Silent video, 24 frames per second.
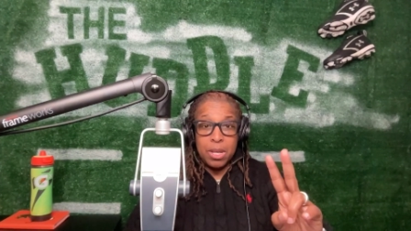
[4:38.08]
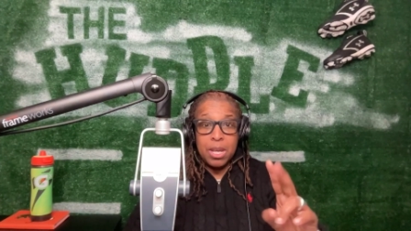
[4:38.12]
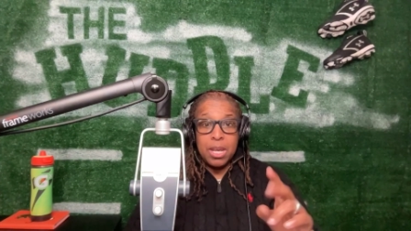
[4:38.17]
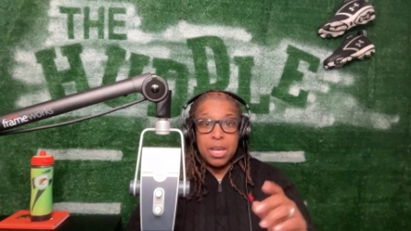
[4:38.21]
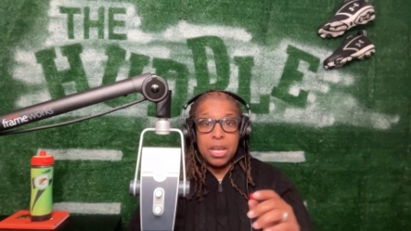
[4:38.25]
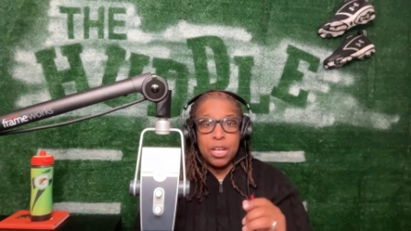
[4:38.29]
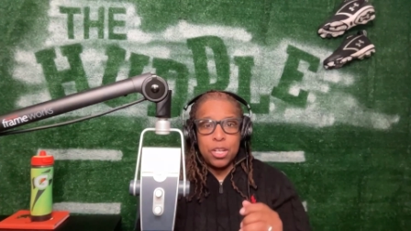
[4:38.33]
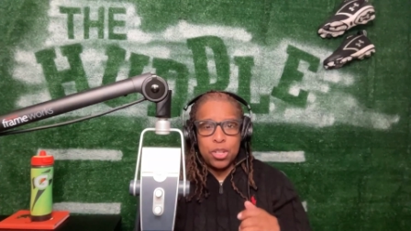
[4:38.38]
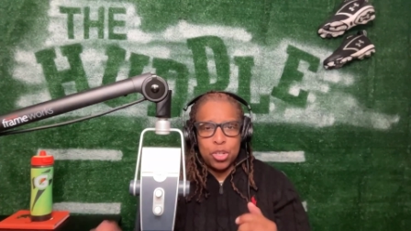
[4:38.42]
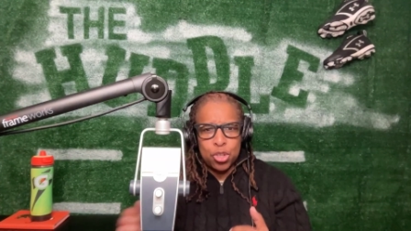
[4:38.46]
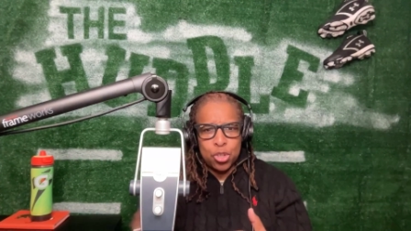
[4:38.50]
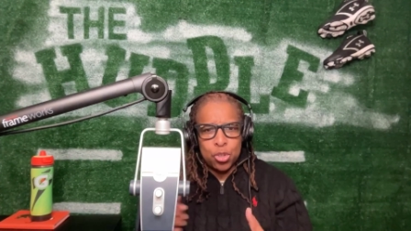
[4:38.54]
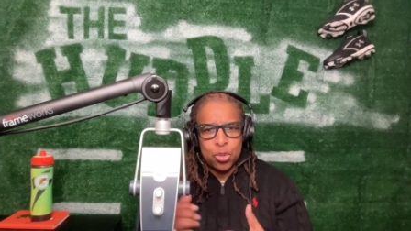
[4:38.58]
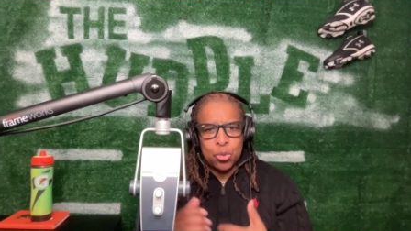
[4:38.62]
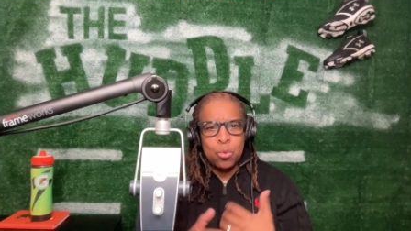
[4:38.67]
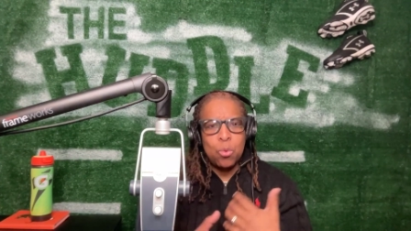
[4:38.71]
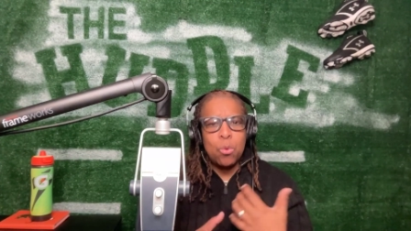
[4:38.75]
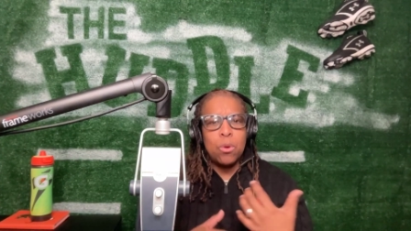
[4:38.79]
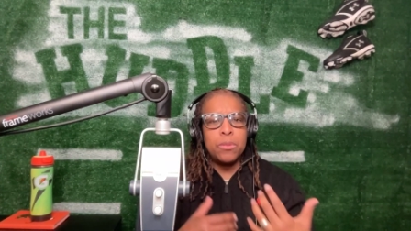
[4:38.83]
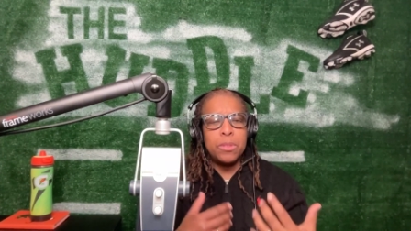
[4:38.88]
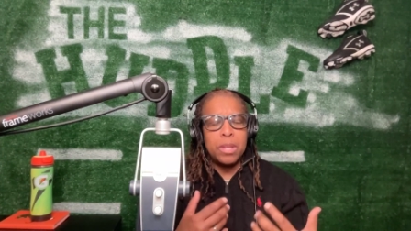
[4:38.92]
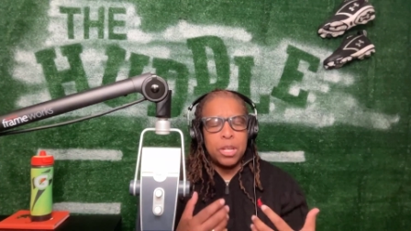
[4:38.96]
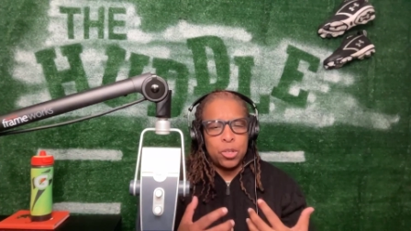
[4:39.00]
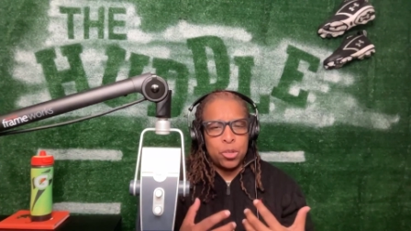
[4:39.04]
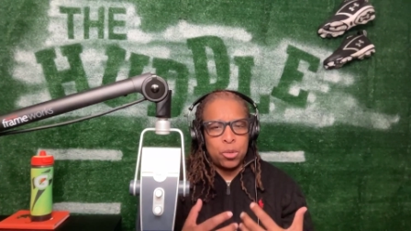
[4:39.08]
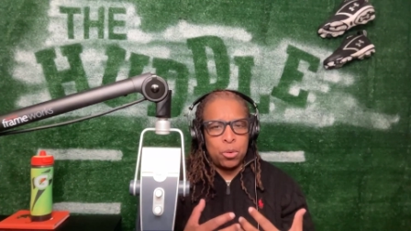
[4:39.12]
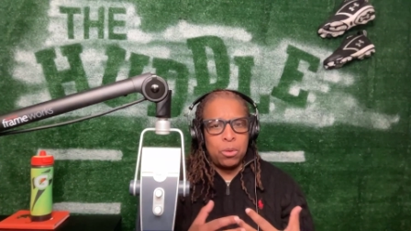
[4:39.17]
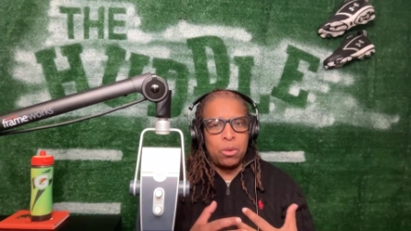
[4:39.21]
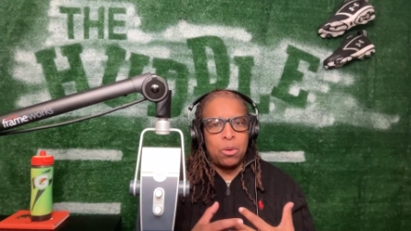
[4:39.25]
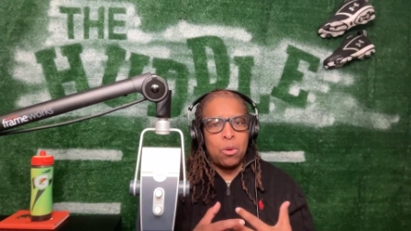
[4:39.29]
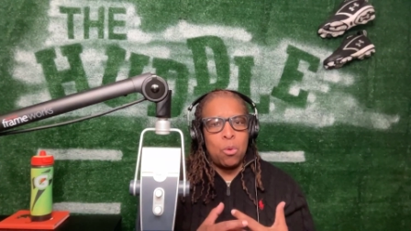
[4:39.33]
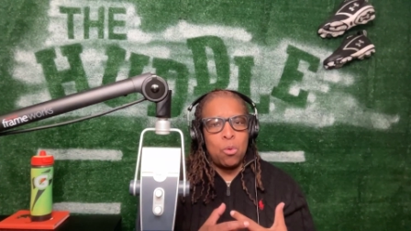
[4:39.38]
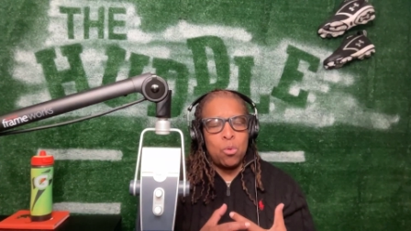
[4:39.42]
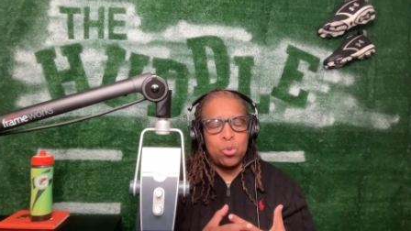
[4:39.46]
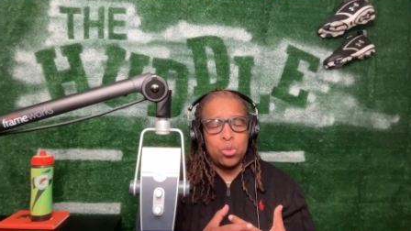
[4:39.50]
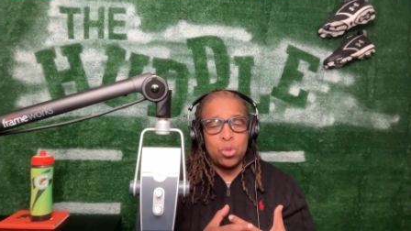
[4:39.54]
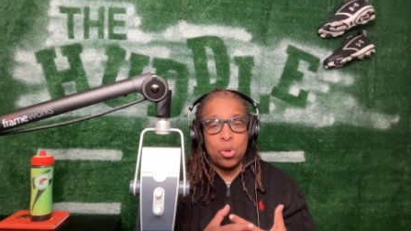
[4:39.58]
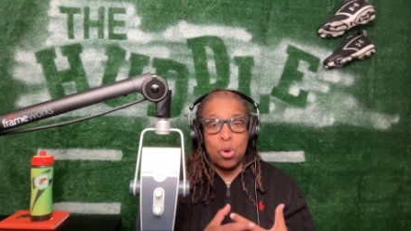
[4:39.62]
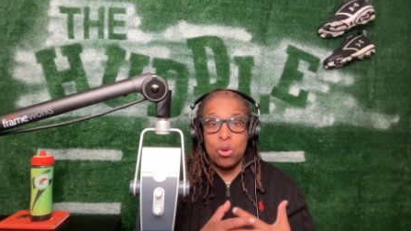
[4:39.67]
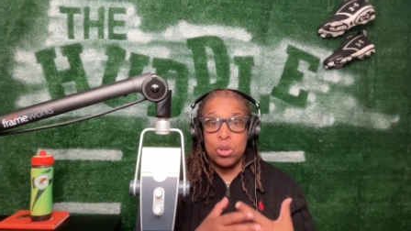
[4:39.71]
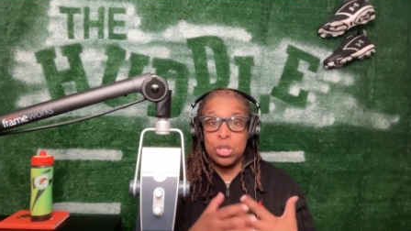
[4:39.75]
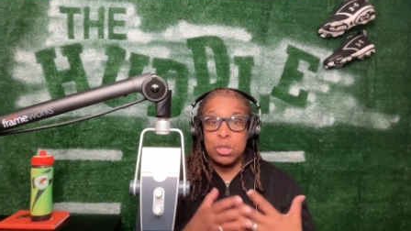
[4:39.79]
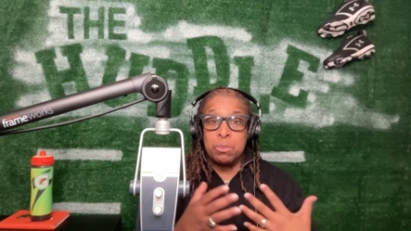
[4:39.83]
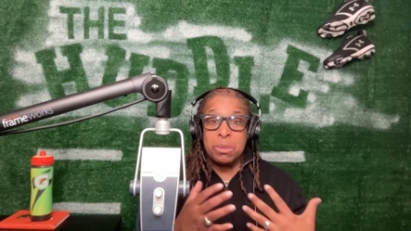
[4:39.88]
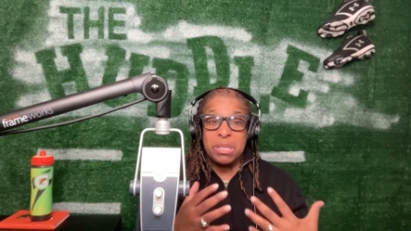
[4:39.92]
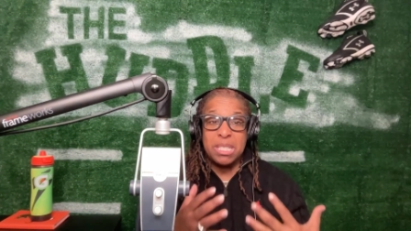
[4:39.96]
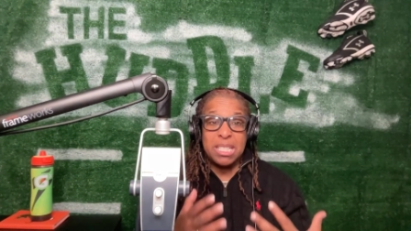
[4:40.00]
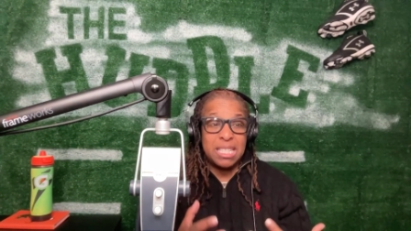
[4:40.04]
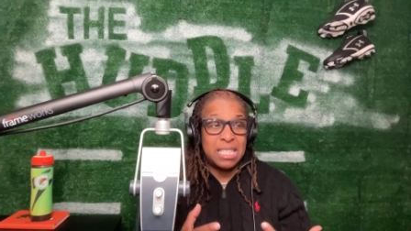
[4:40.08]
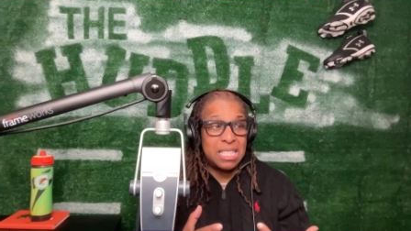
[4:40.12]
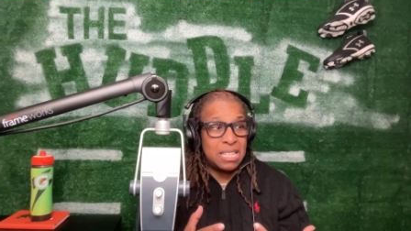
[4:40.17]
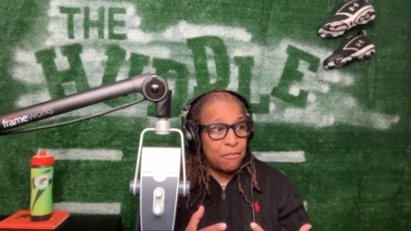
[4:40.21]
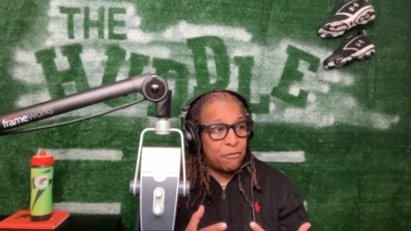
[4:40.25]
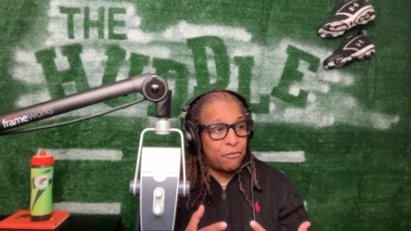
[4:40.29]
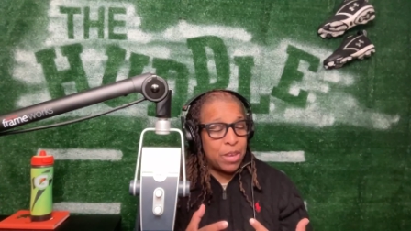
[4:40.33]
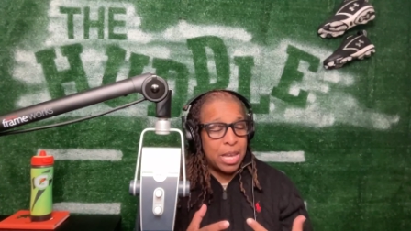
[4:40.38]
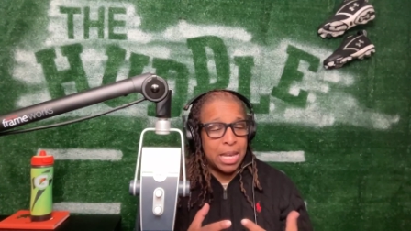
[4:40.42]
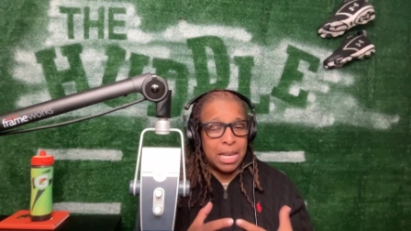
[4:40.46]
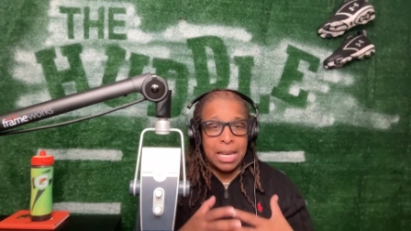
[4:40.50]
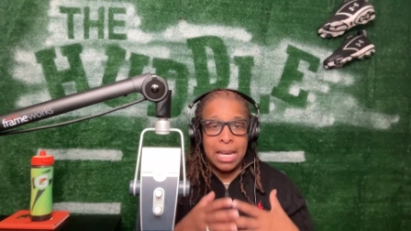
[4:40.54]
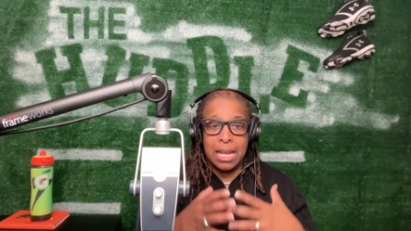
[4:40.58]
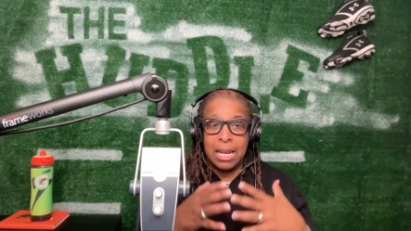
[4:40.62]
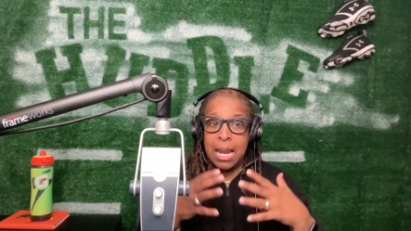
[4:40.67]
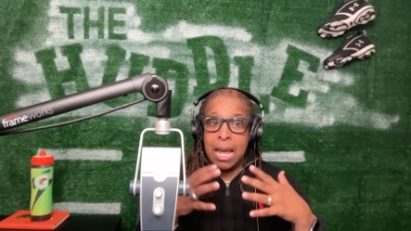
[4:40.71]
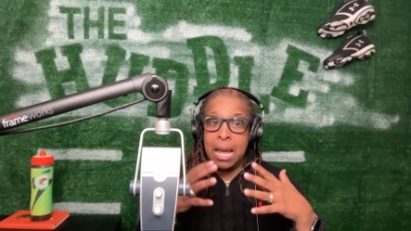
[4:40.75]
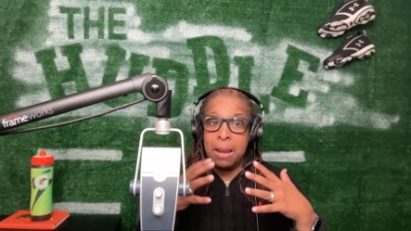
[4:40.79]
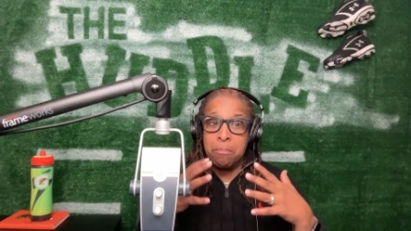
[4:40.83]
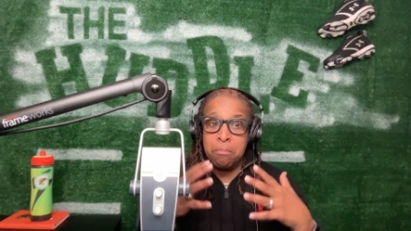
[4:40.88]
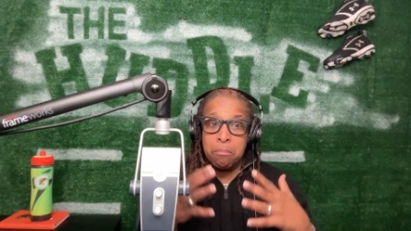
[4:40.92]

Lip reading: ensure that your goals are specific and